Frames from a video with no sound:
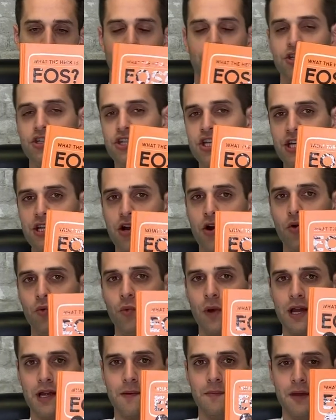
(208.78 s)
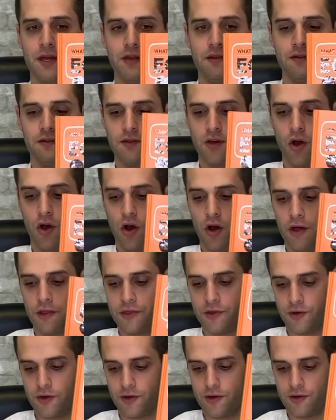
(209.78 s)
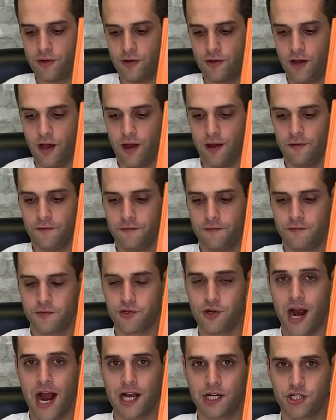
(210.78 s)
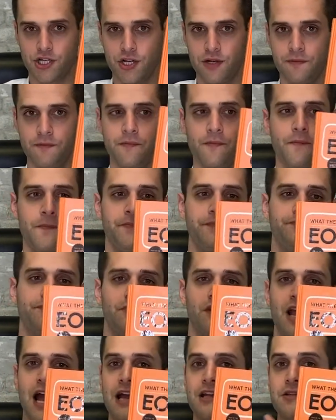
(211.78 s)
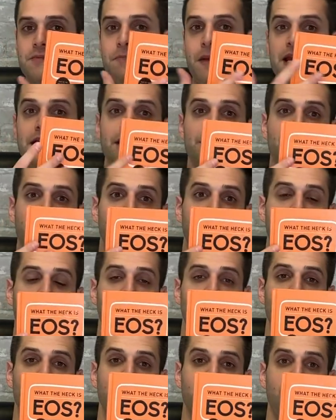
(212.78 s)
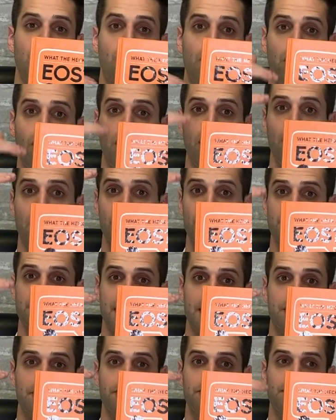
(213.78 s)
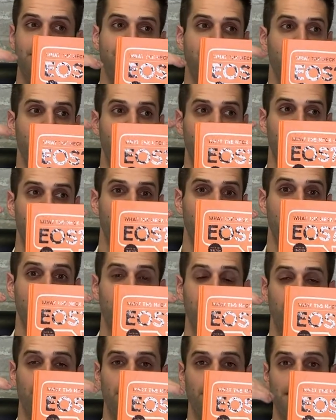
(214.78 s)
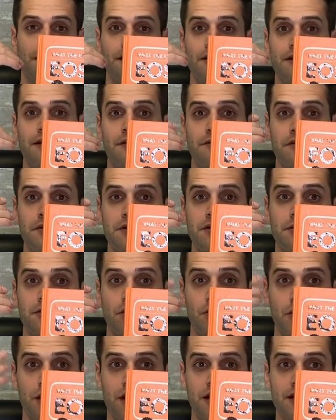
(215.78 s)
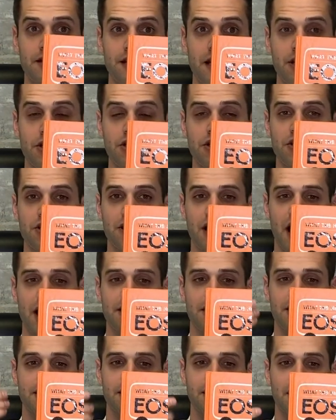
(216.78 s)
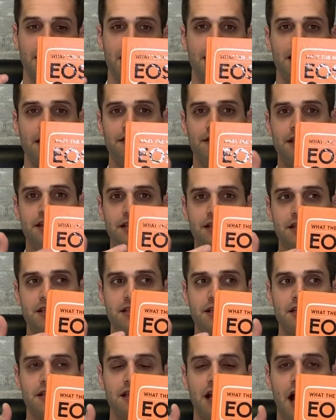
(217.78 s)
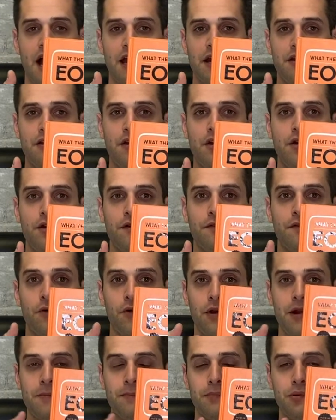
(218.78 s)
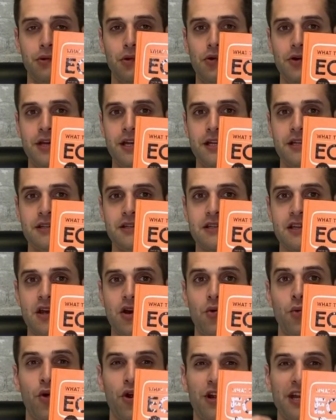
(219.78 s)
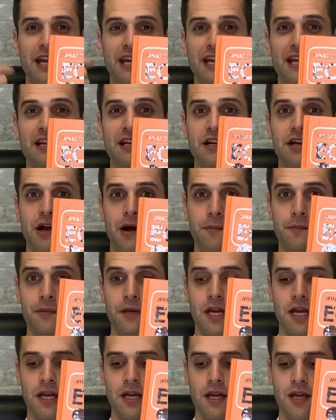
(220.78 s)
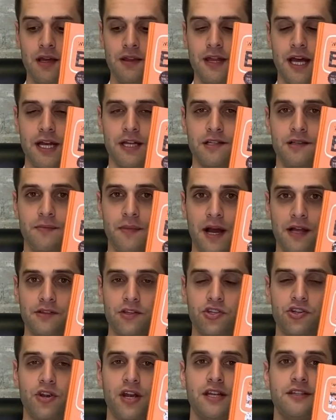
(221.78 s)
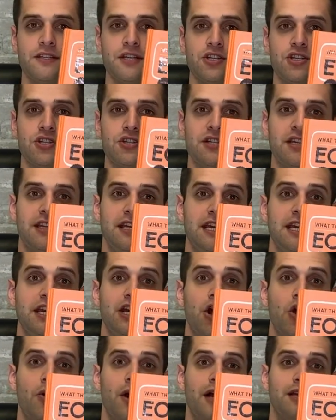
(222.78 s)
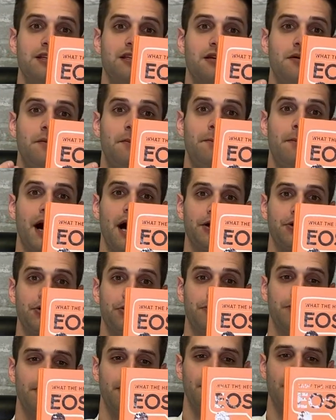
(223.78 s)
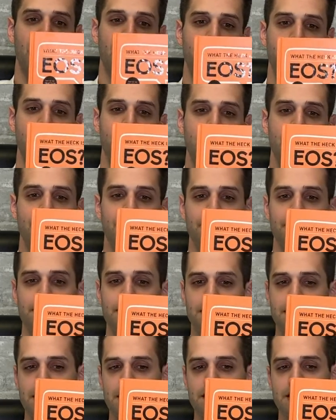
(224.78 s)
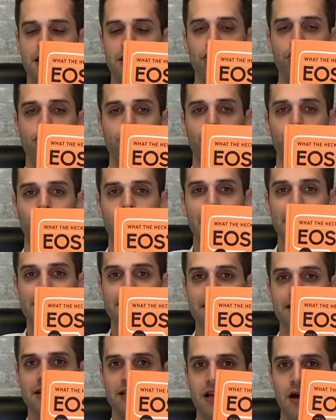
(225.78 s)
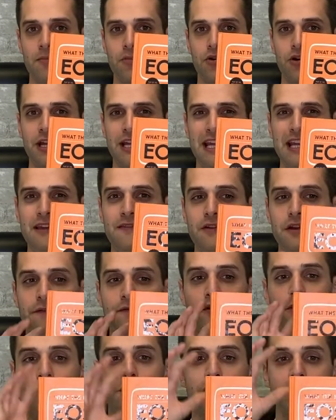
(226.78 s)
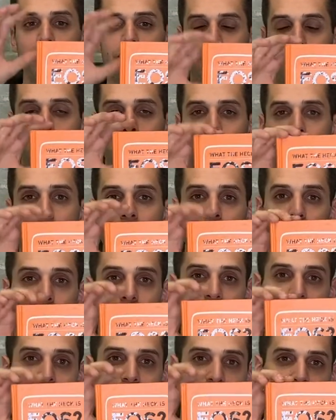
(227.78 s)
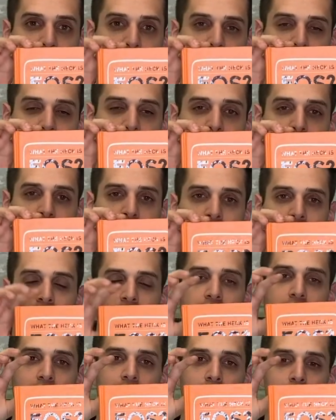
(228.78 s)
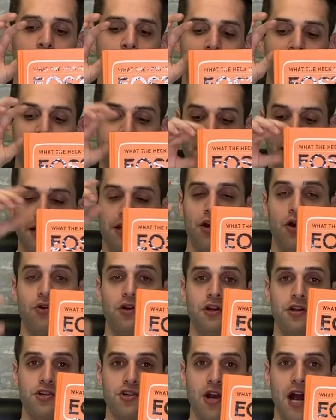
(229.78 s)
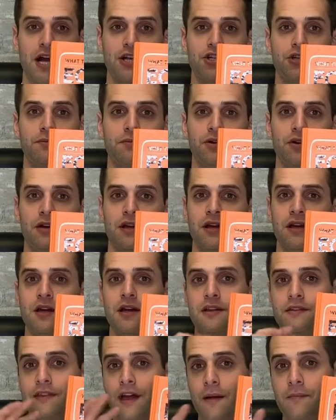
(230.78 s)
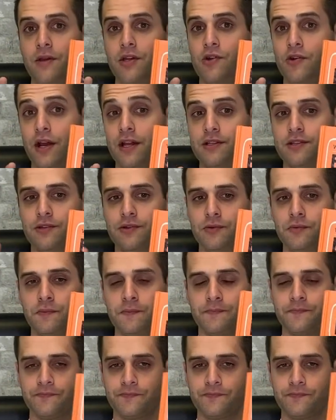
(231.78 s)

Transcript: Gino Wickman, the author of Traction, has many different books all tailored to different people within different organization sizes. This is designed for employees working in a company that is about the transition to the E O S model, okay? This is a great summary. Even if you want to start by reading this um, and then go to the Traction book, that'd be great too.